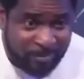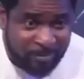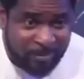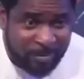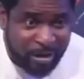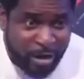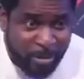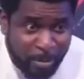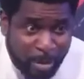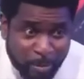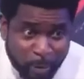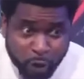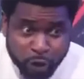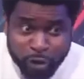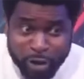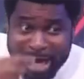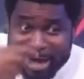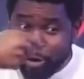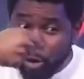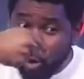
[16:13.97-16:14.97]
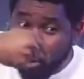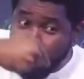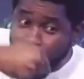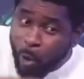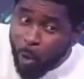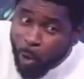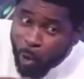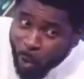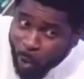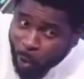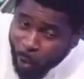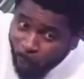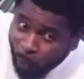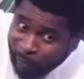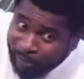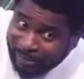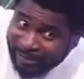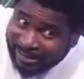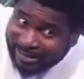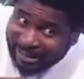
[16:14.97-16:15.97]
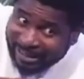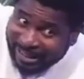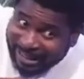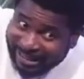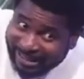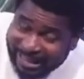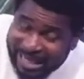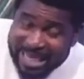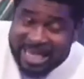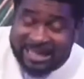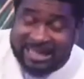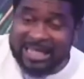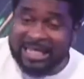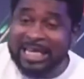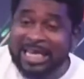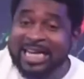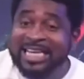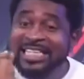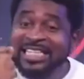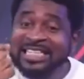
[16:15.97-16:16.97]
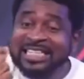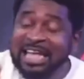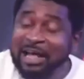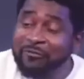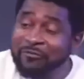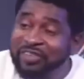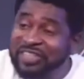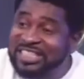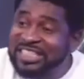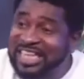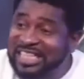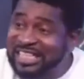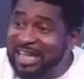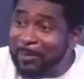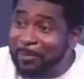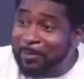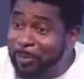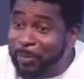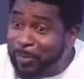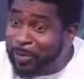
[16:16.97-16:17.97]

But because you had your own secrets, see, it's selfishness that put people in